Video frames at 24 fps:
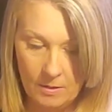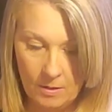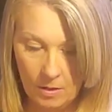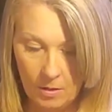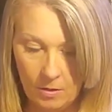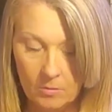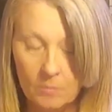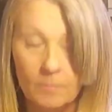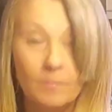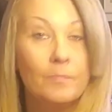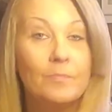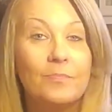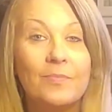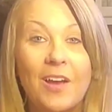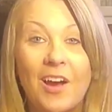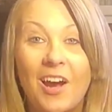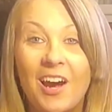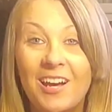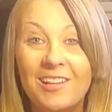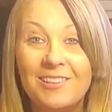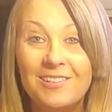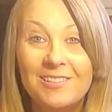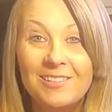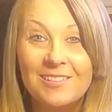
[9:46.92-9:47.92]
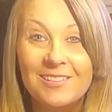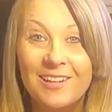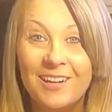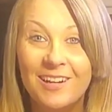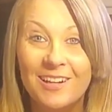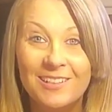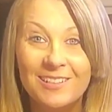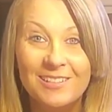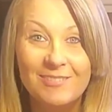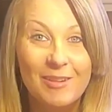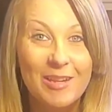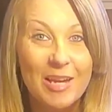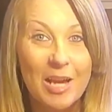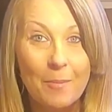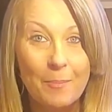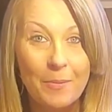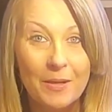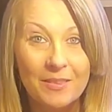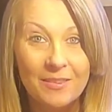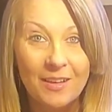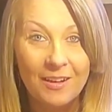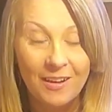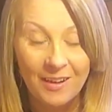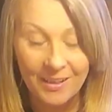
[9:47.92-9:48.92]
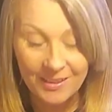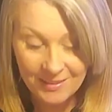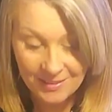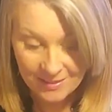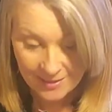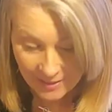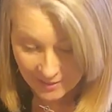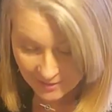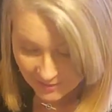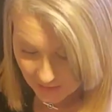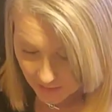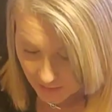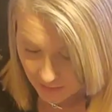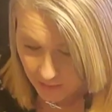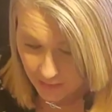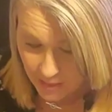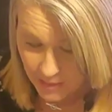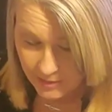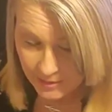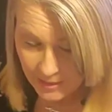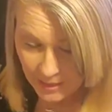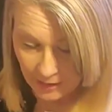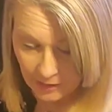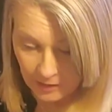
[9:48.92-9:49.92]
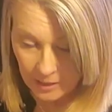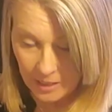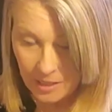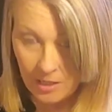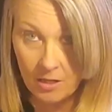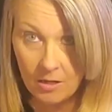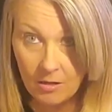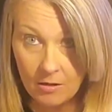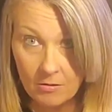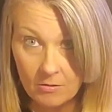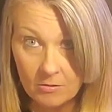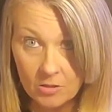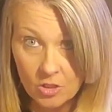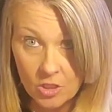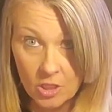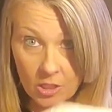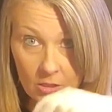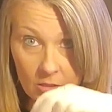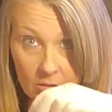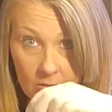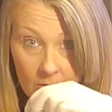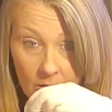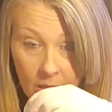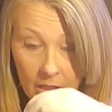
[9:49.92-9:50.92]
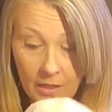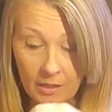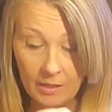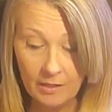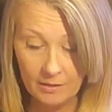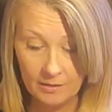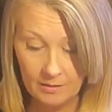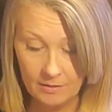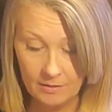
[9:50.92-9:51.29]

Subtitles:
Oh, hot sauce. We gotta put the hot sauce in it. Hello, Cholula.